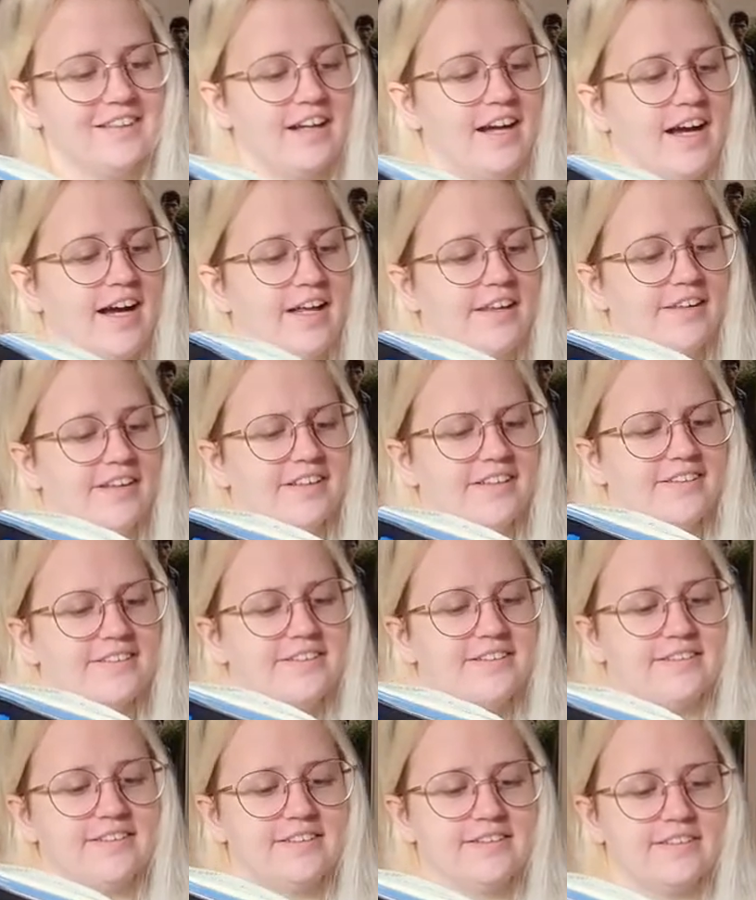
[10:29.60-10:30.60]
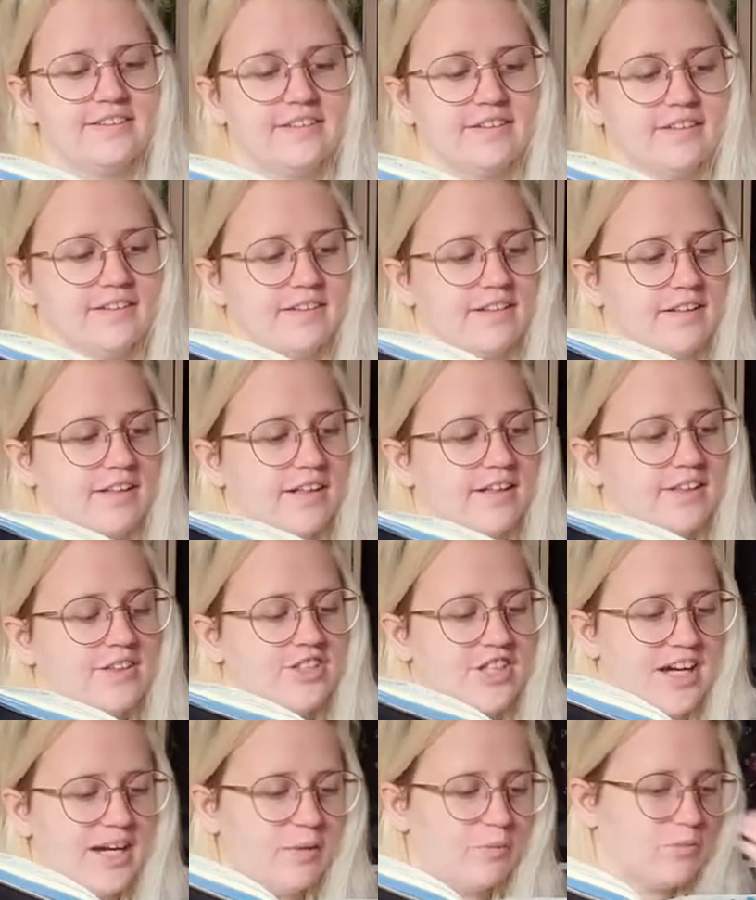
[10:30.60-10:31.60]
And then
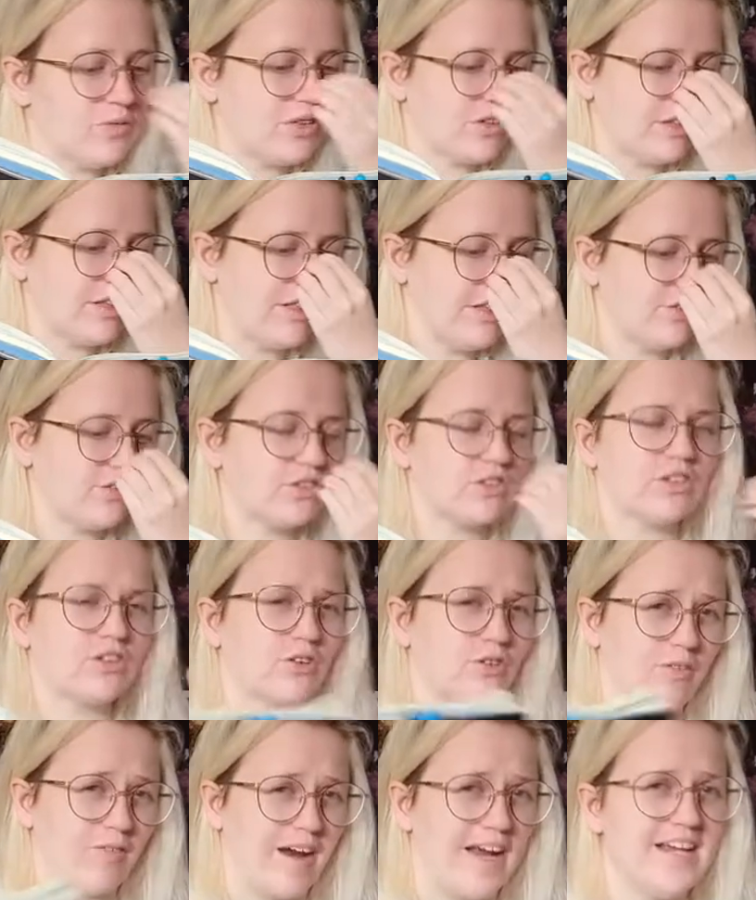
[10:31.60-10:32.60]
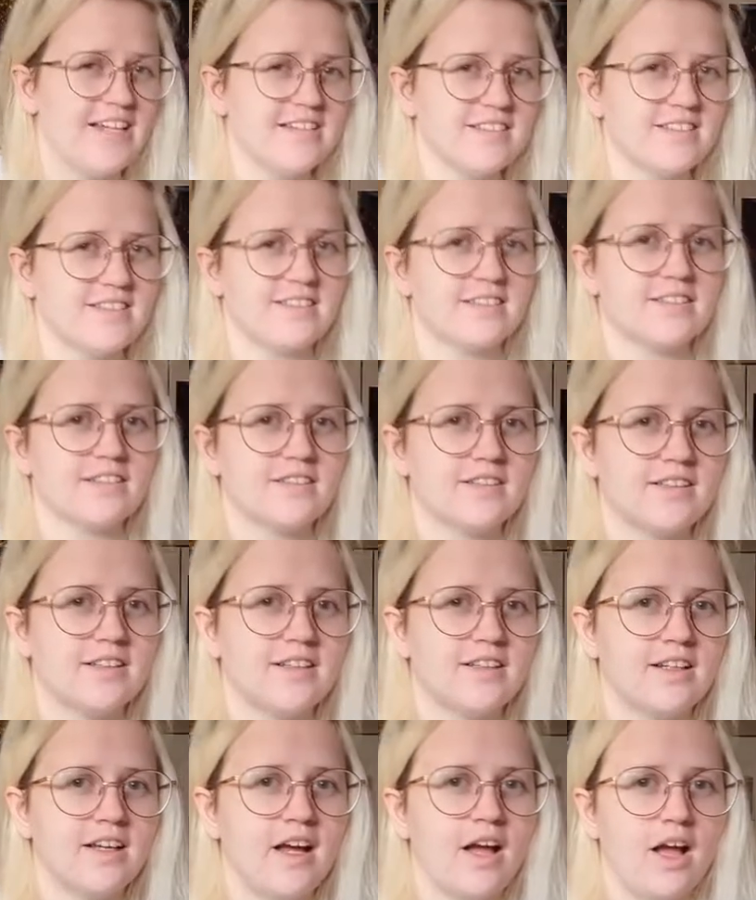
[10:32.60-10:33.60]
James kissed Grace,
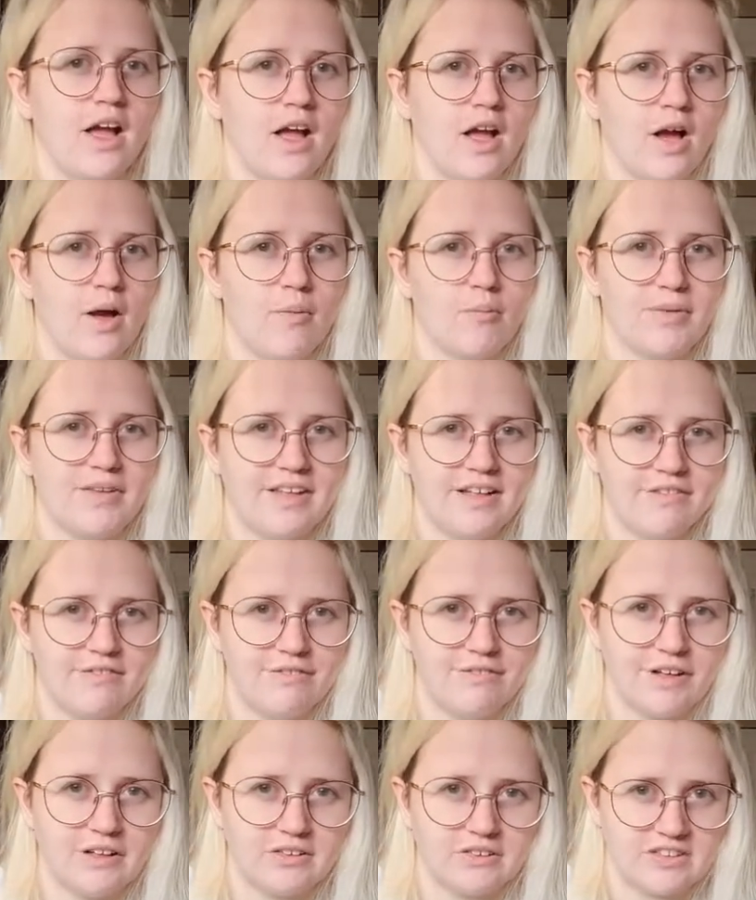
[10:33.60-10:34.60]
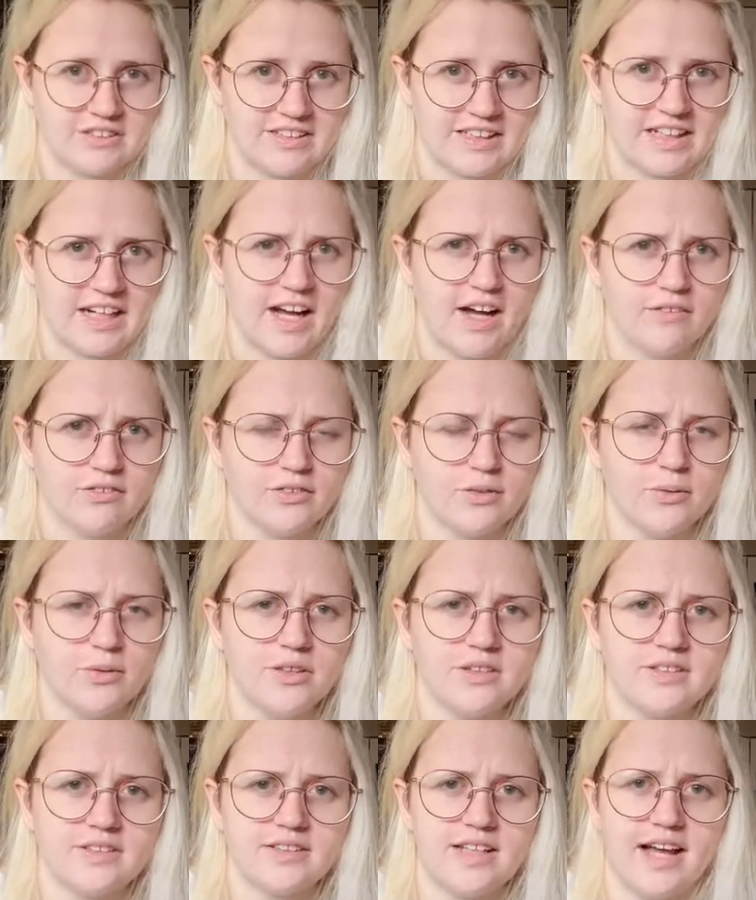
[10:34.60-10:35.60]
but then felt sick
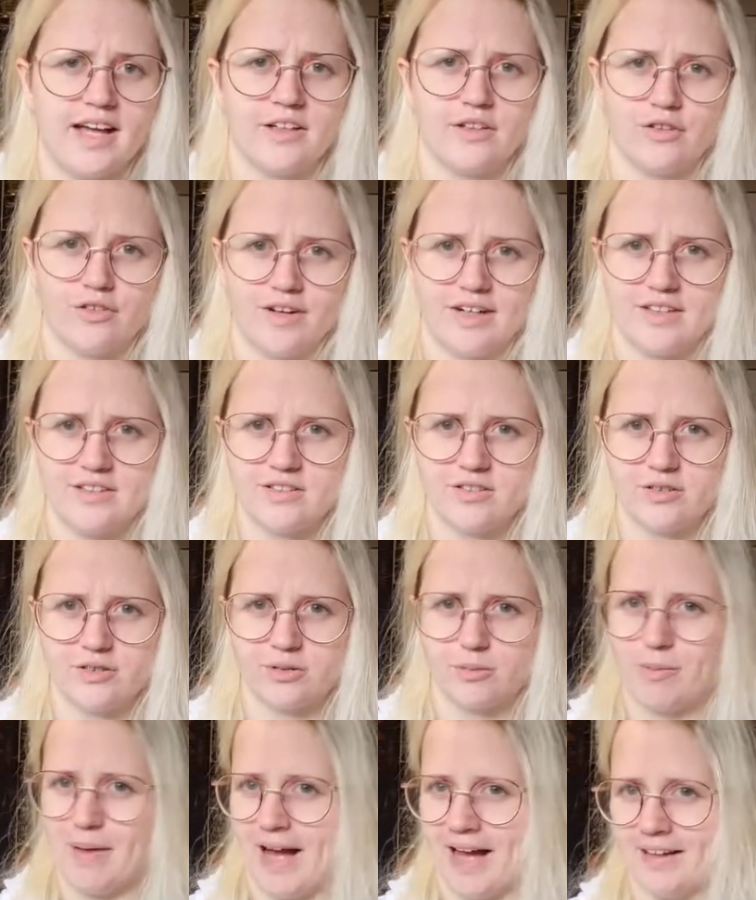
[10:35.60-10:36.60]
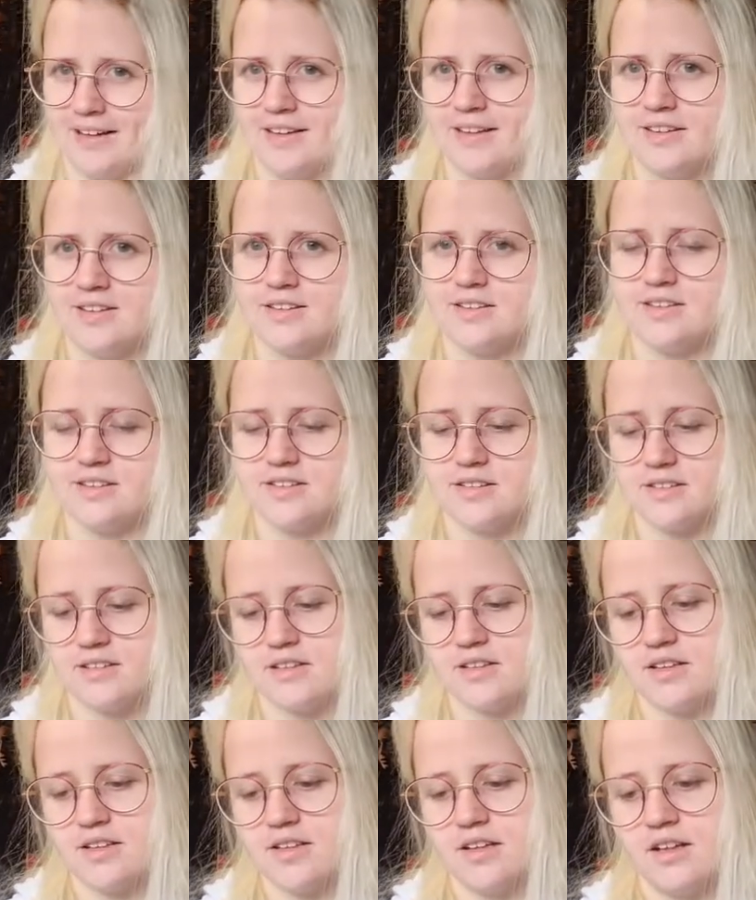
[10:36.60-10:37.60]
afterwards, and Grace looked panicked.
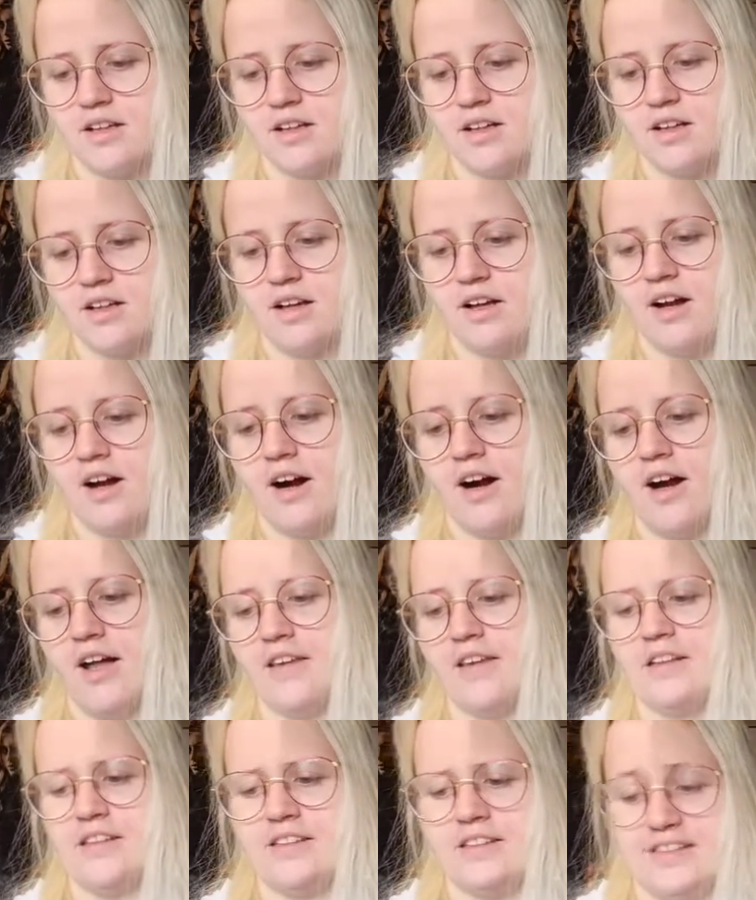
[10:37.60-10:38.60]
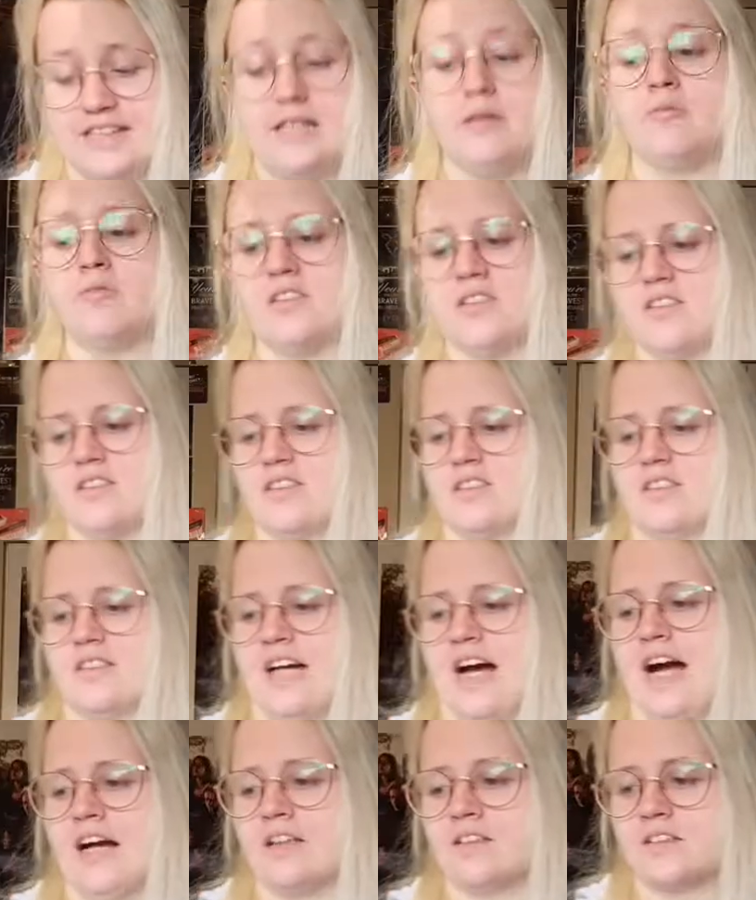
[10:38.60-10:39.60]
And then demons
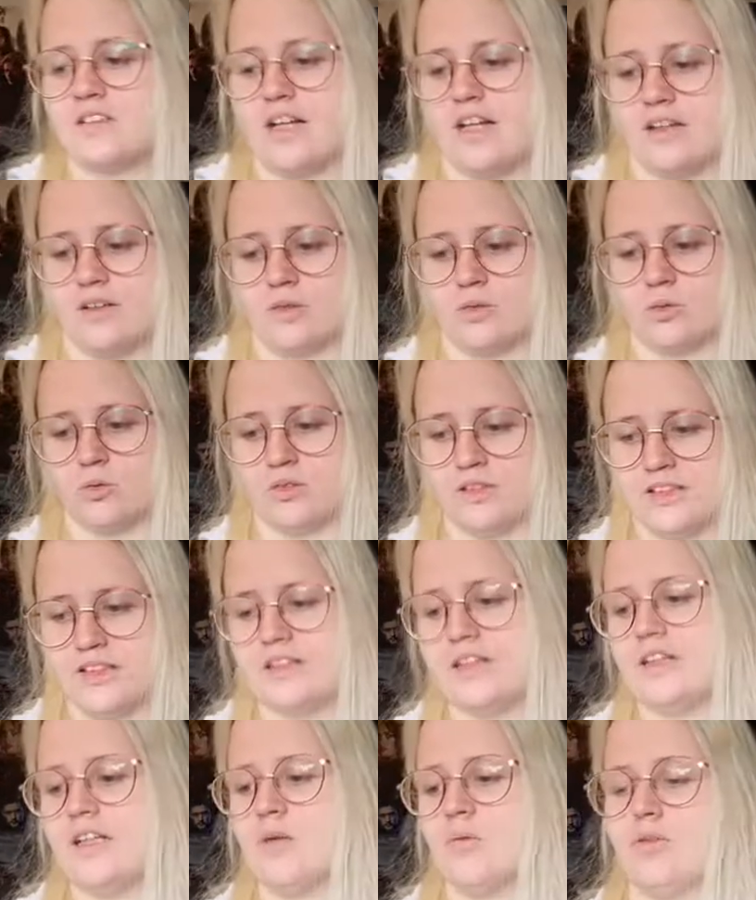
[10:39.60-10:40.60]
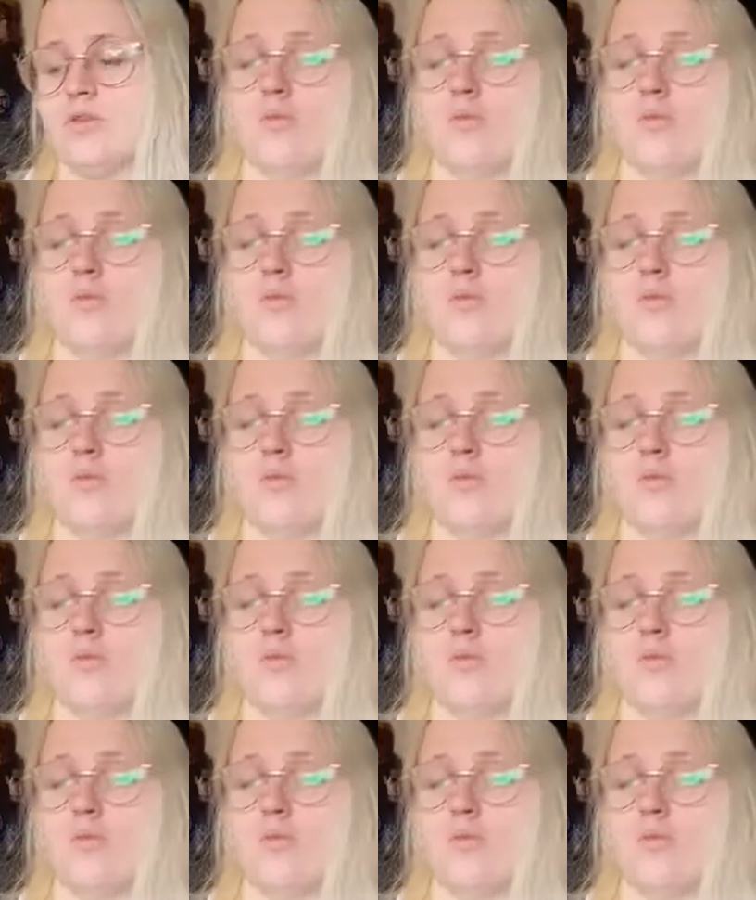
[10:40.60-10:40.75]
attacked, and Cordelia was